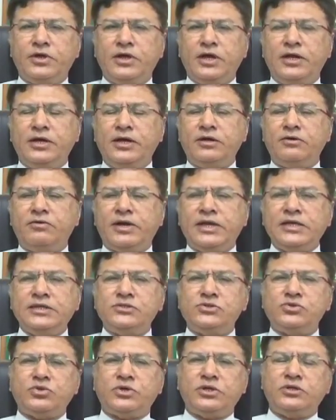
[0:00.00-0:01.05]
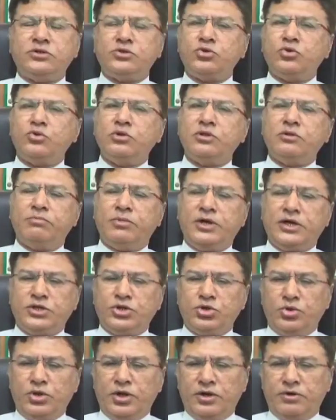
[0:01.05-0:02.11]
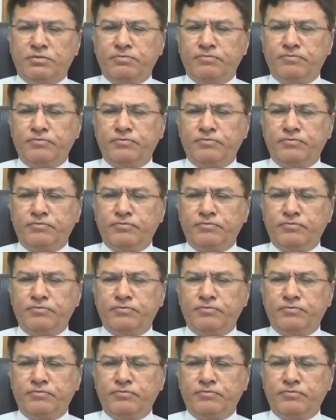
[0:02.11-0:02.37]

and it tries to control the blood sugar.